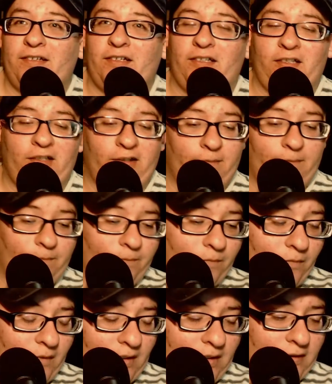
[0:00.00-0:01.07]
Um,
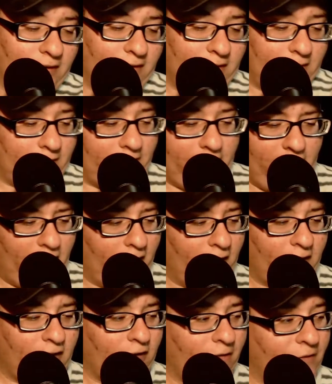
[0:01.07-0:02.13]

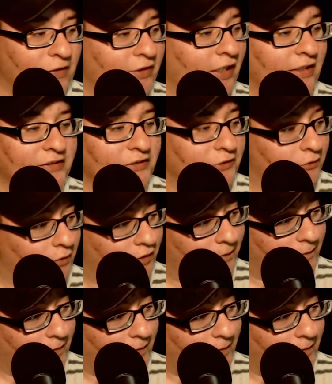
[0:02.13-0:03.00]
yeah, uh, if you guys do want to